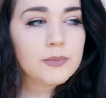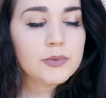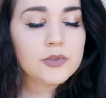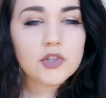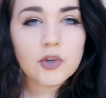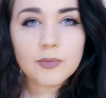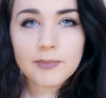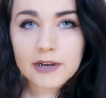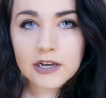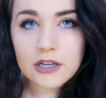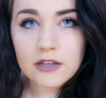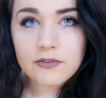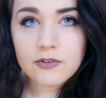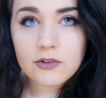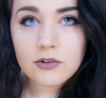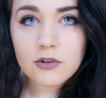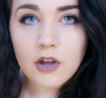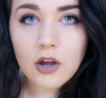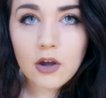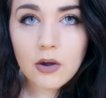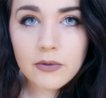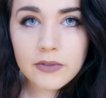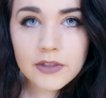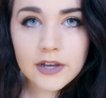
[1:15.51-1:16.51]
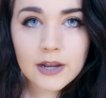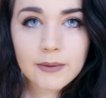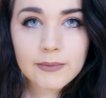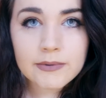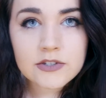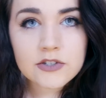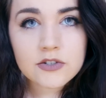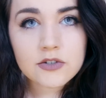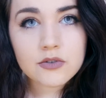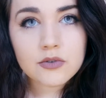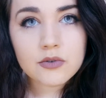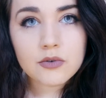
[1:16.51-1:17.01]
So many of you know that I
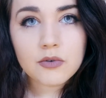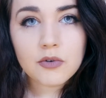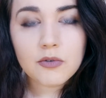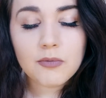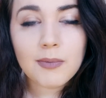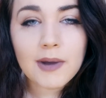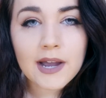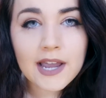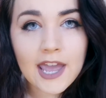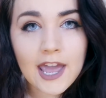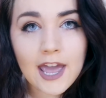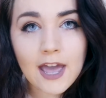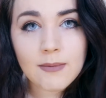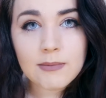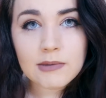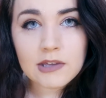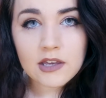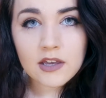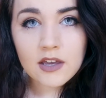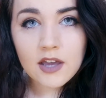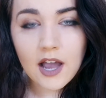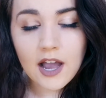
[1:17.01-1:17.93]
went to Miami.